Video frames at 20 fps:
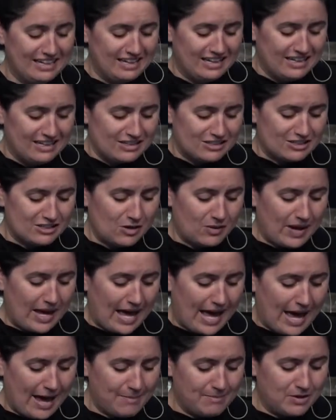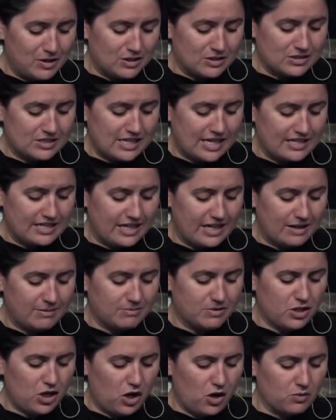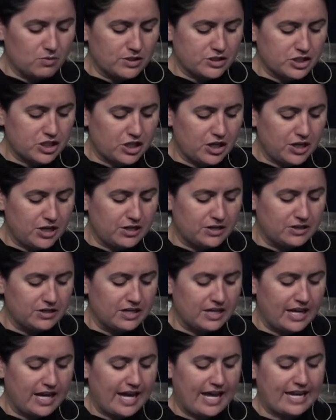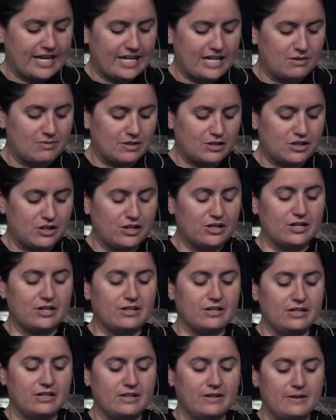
so Abner said to him, Go return. And he returned.